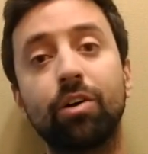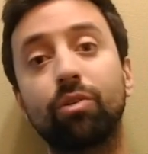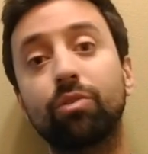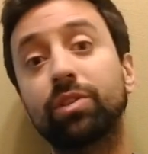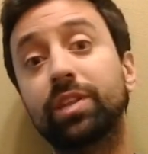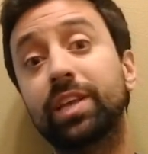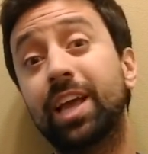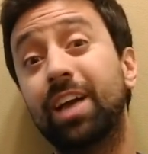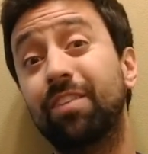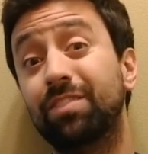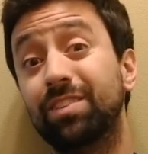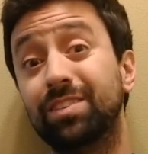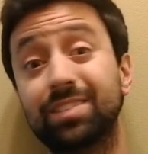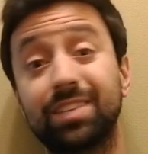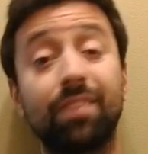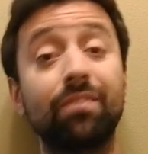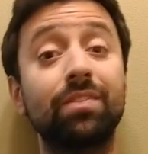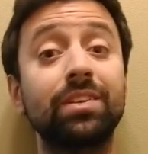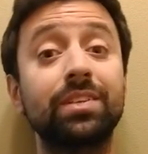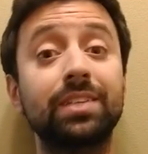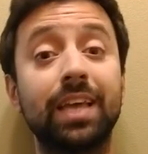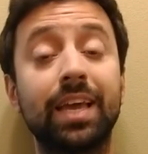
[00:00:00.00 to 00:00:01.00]
only have a
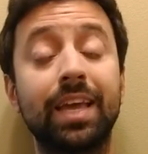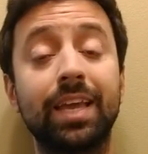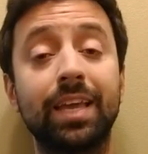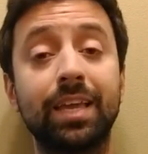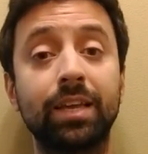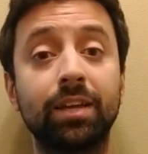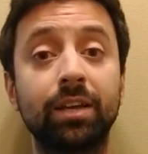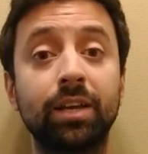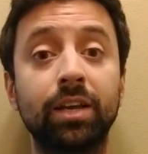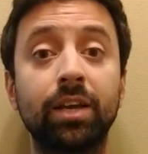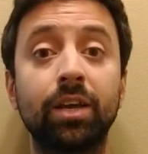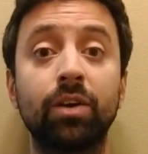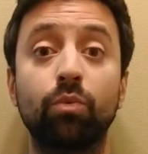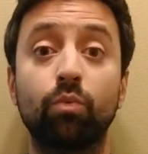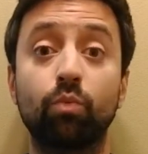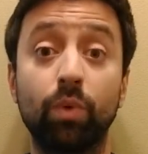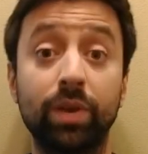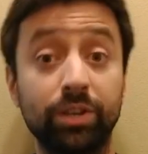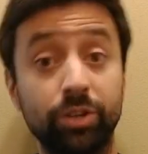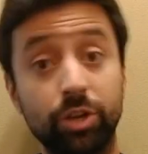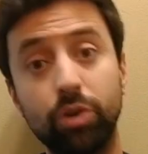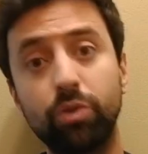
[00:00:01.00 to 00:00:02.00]
seven-day
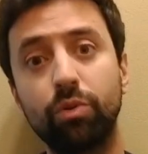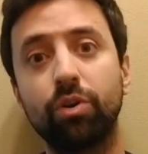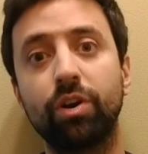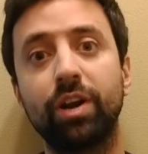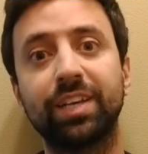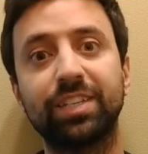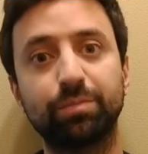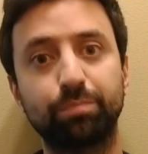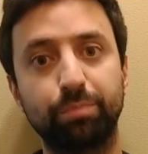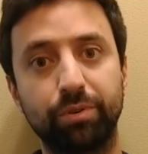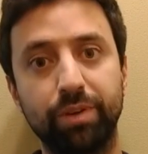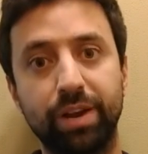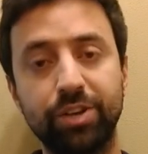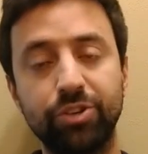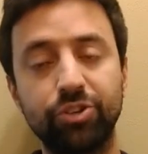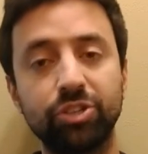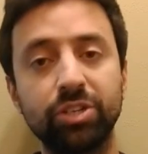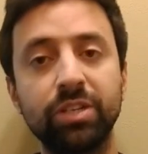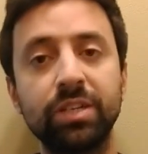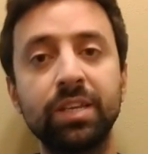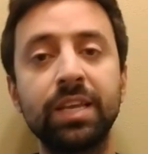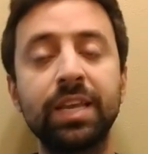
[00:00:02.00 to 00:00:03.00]
window or
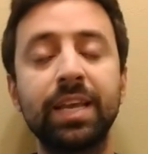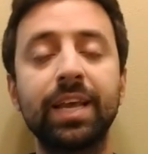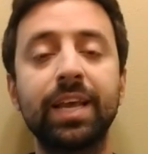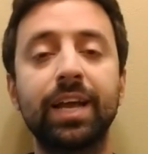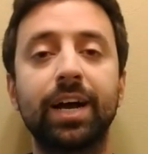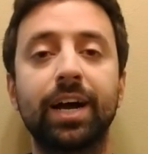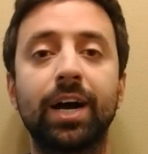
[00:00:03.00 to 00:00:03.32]
expiration,